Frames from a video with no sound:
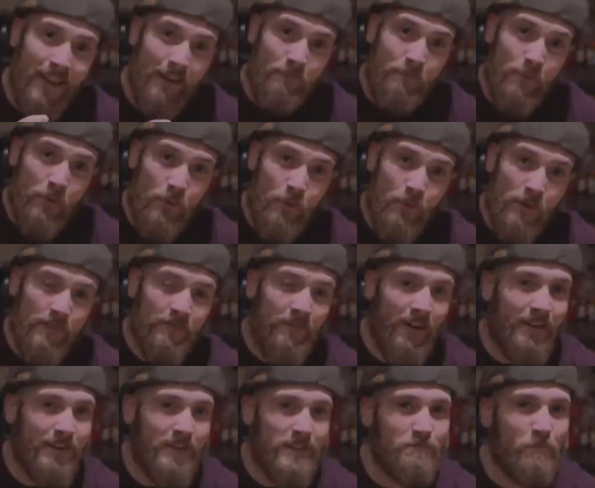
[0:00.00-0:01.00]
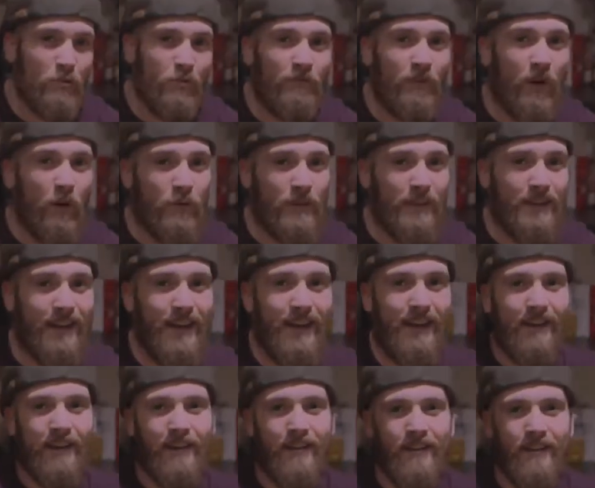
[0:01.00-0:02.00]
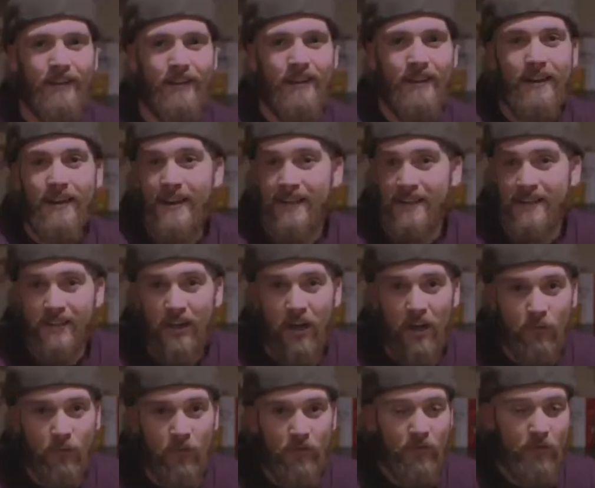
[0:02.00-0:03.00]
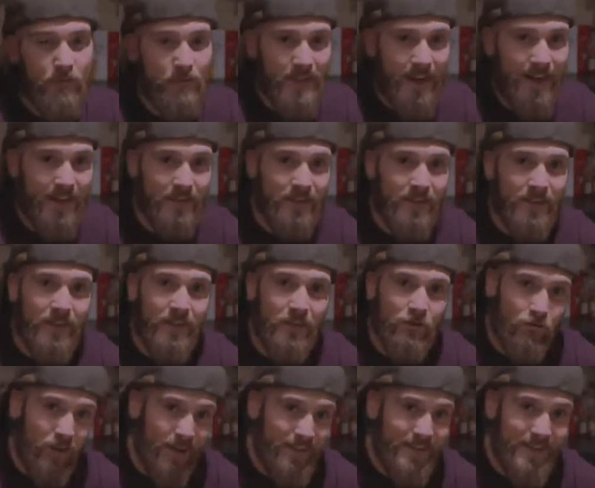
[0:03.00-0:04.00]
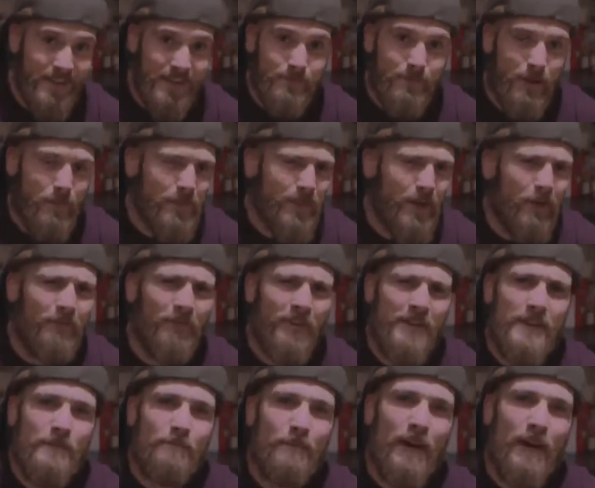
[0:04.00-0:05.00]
the left boot, he found a small folded letter. It started with, from Dad, try these, maybe they'll fit you